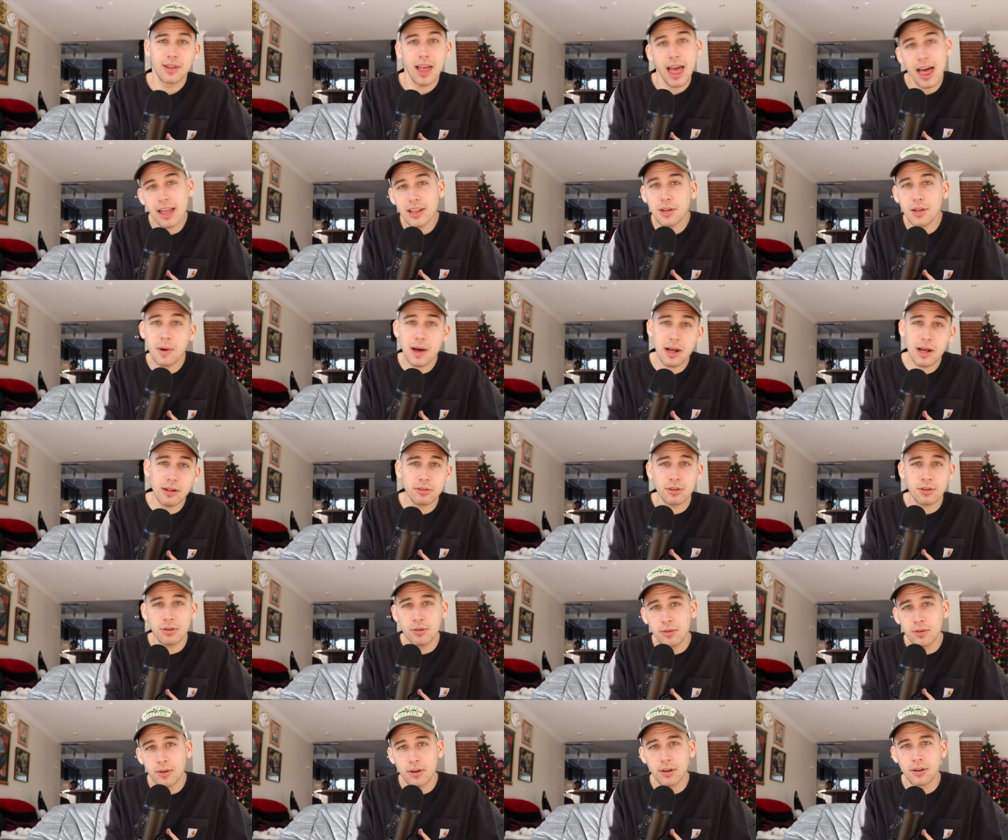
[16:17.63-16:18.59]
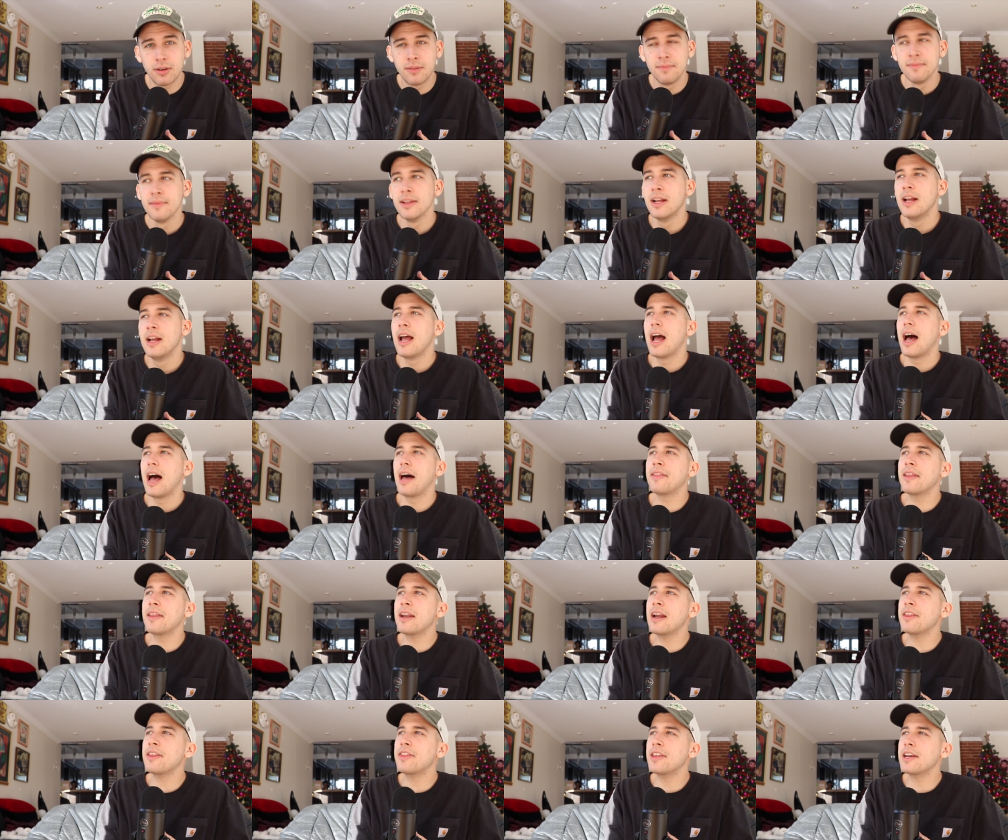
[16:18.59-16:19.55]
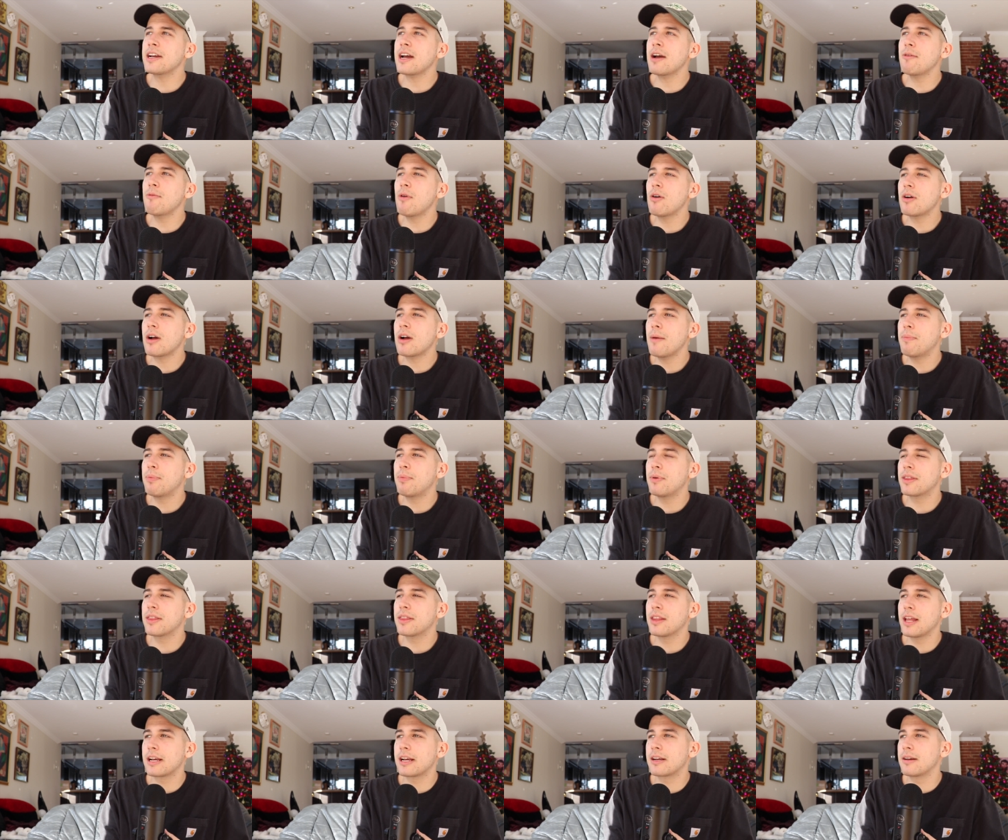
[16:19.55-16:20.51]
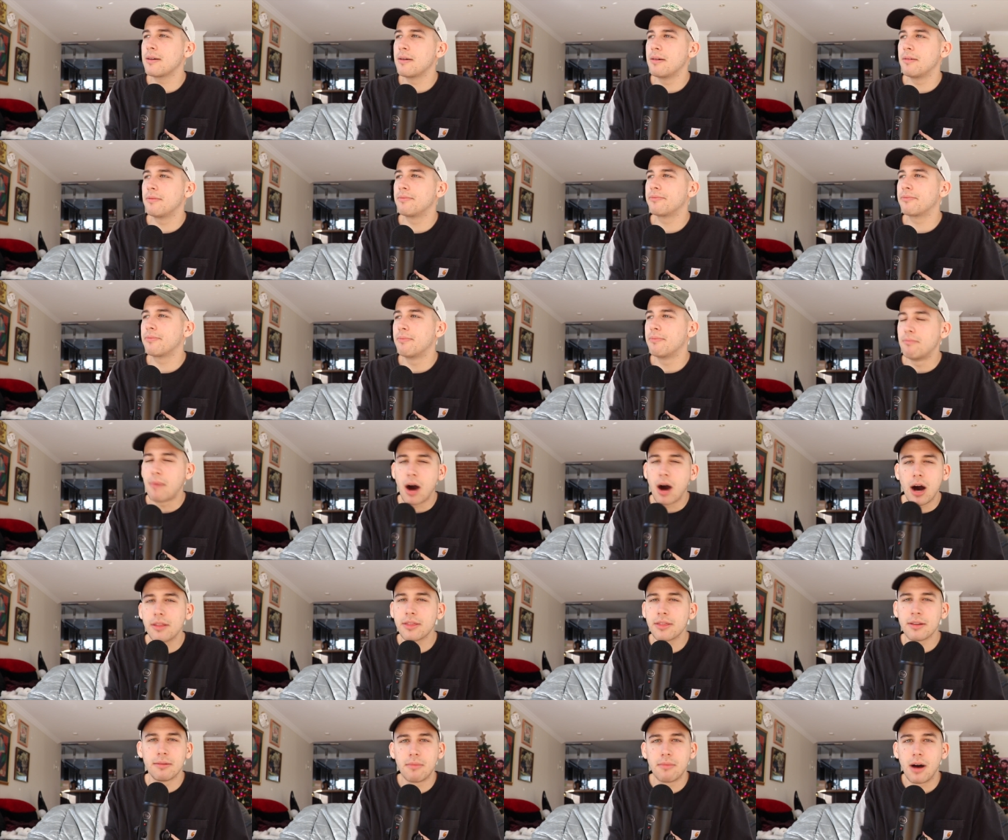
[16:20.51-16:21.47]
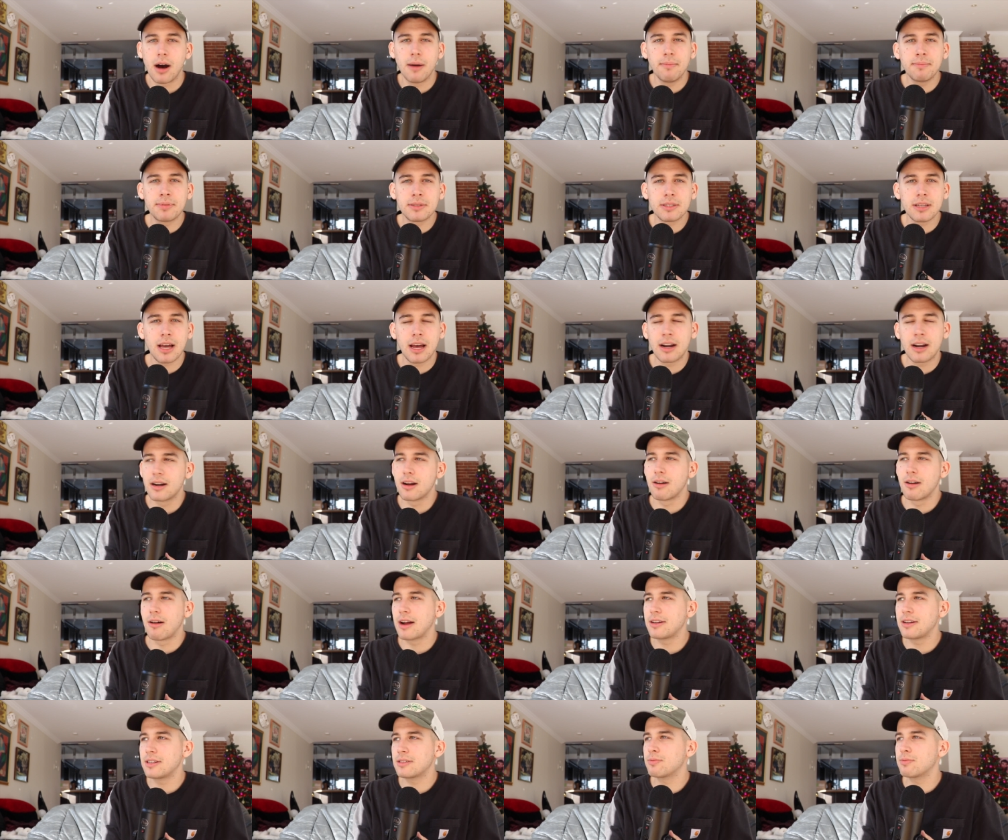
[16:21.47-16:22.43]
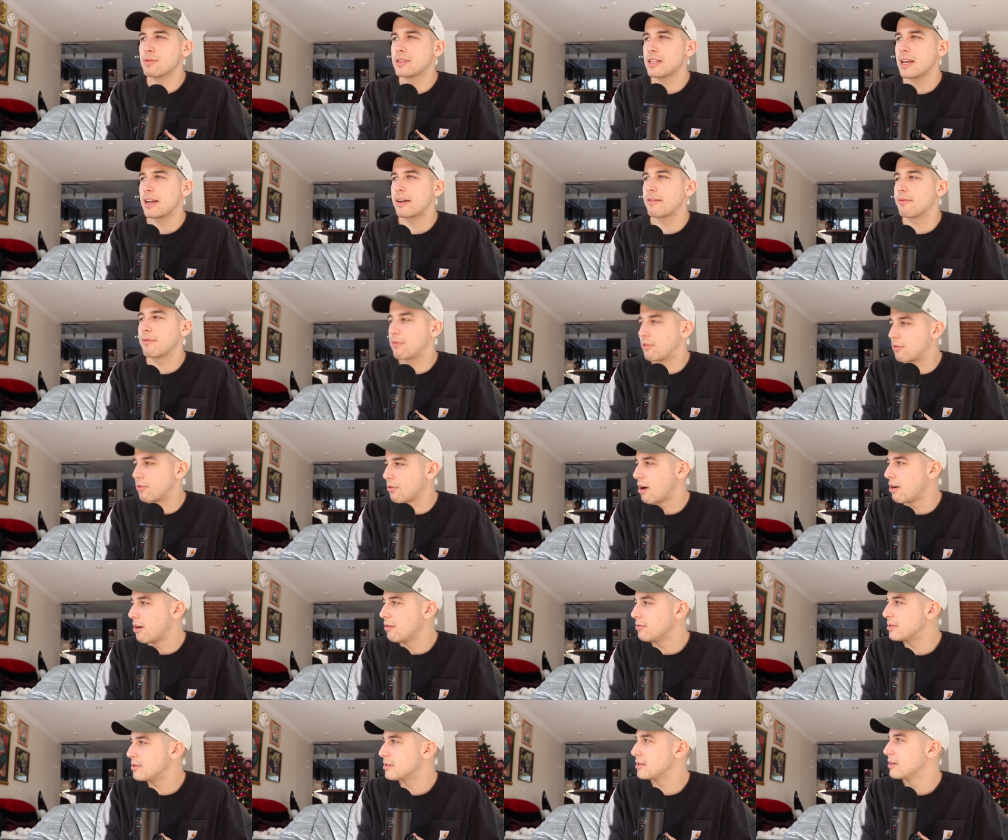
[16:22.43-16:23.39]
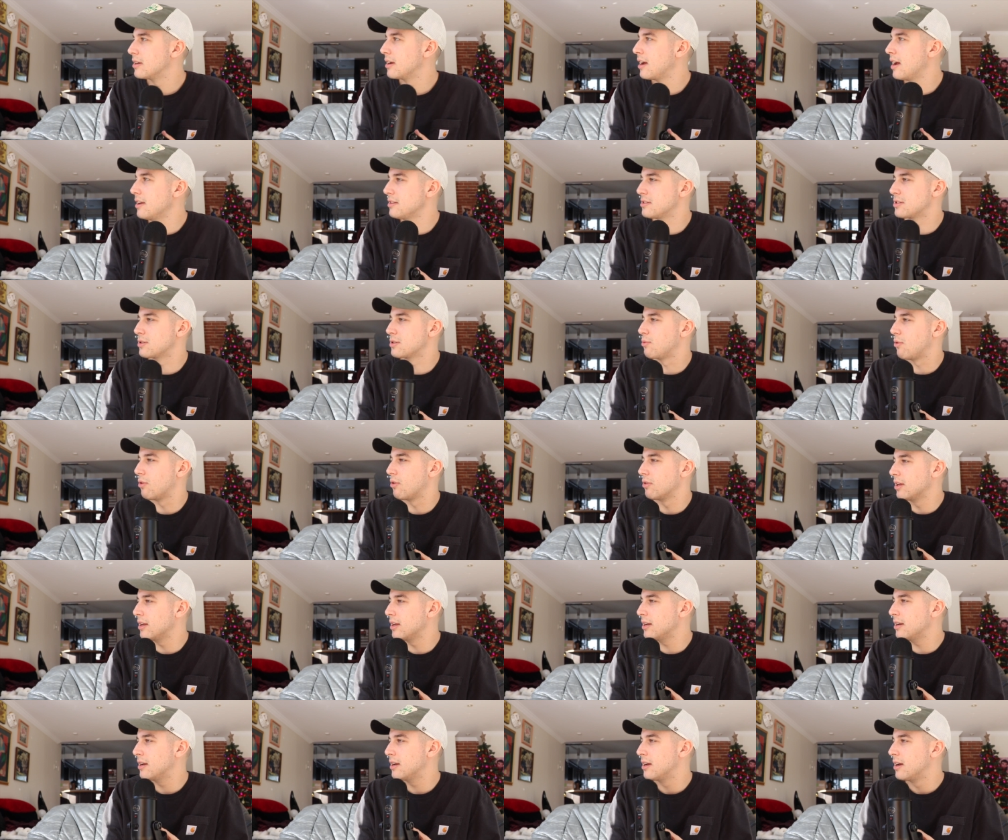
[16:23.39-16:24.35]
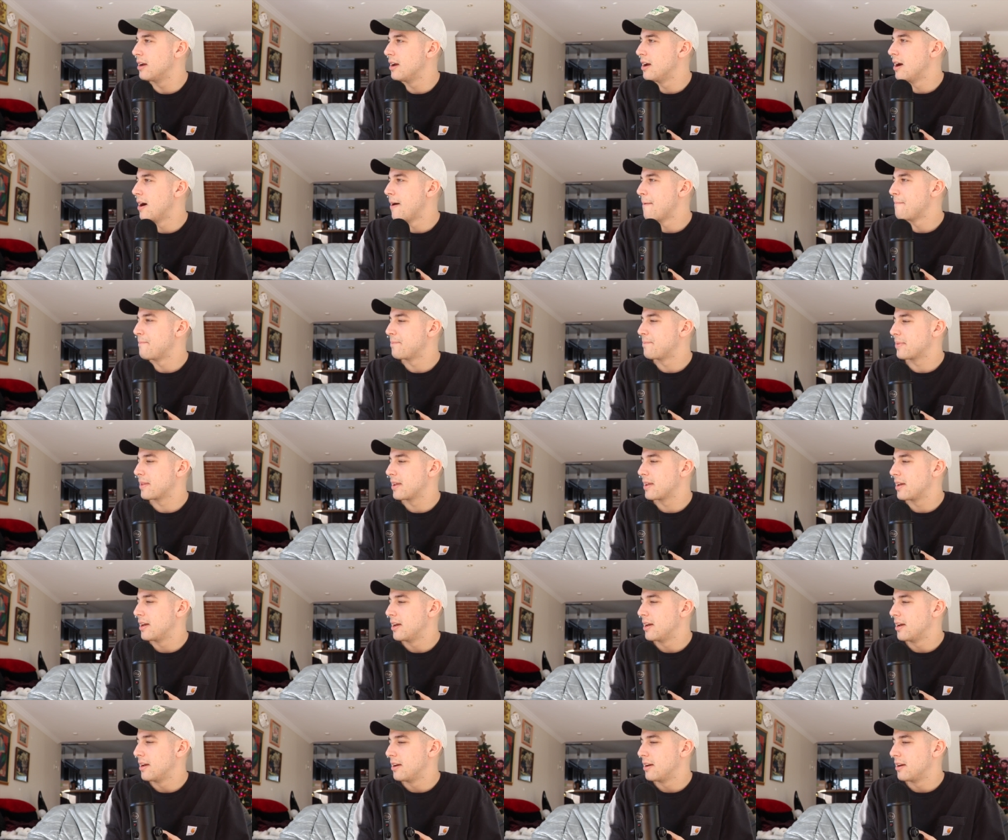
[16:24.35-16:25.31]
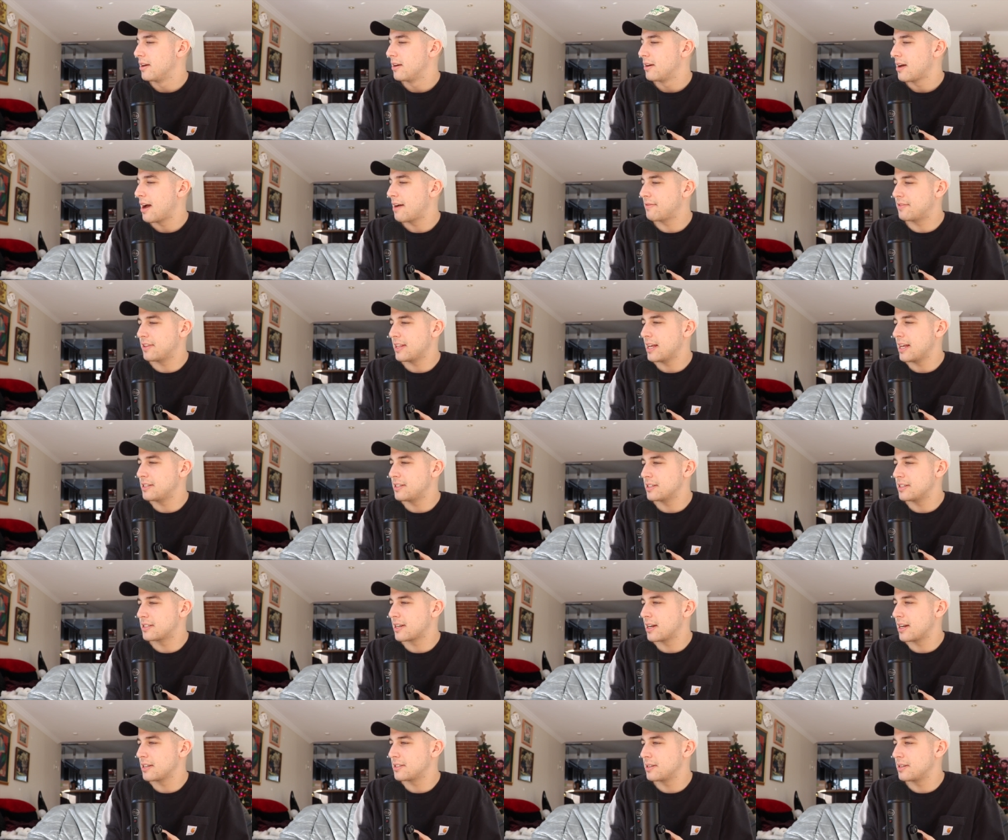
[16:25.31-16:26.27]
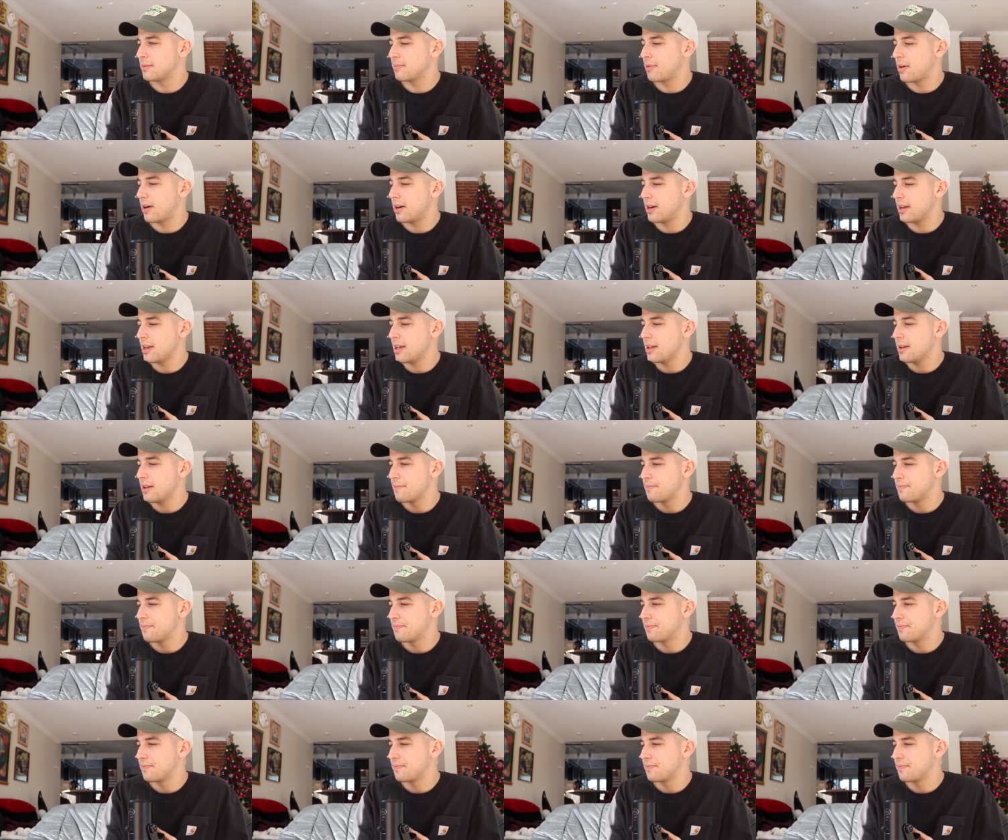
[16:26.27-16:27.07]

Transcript: LOL, cool. And then I think I woke up with like the mumps. I don't know. I just was like gross and swollen after that disgusting party.